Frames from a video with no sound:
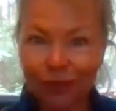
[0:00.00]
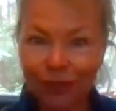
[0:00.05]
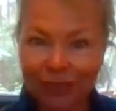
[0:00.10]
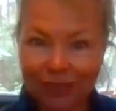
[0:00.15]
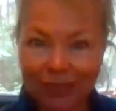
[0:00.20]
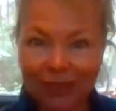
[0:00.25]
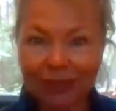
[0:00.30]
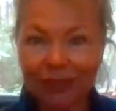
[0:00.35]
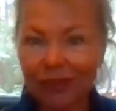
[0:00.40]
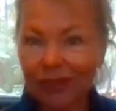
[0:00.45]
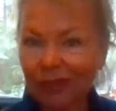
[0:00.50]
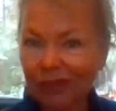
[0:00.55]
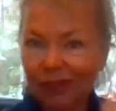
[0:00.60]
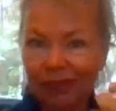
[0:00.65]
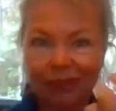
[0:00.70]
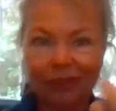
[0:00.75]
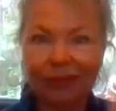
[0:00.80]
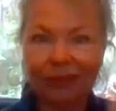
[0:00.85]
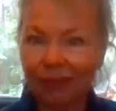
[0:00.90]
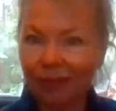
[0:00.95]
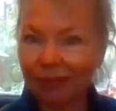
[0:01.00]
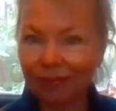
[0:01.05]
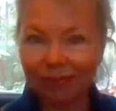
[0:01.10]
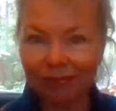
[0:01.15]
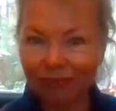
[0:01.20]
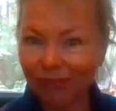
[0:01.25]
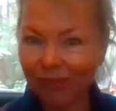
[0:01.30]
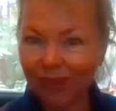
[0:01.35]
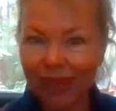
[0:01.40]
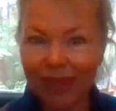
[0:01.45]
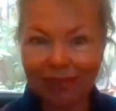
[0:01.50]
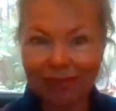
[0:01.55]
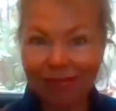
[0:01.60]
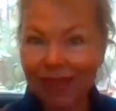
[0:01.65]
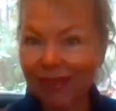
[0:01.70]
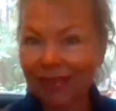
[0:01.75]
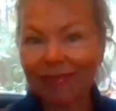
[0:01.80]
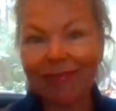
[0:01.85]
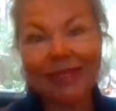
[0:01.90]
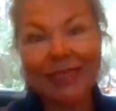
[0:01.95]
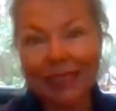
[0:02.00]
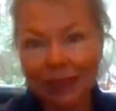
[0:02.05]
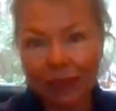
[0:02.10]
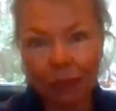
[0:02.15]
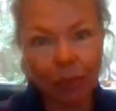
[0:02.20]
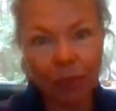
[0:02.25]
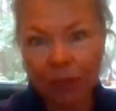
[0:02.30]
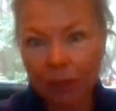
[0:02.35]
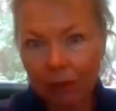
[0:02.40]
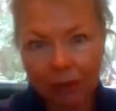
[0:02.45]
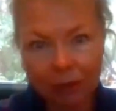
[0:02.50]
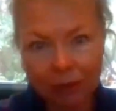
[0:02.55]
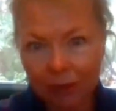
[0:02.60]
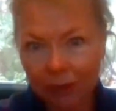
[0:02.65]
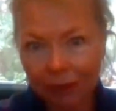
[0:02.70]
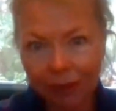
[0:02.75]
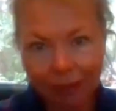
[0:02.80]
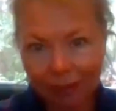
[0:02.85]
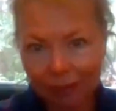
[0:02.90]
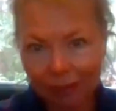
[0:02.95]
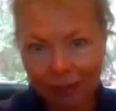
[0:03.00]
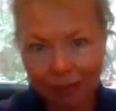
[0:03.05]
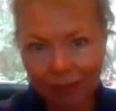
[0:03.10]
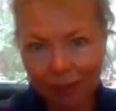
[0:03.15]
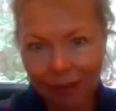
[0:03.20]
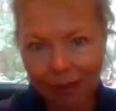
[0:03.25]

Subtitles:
and denser and then disappeared altogether.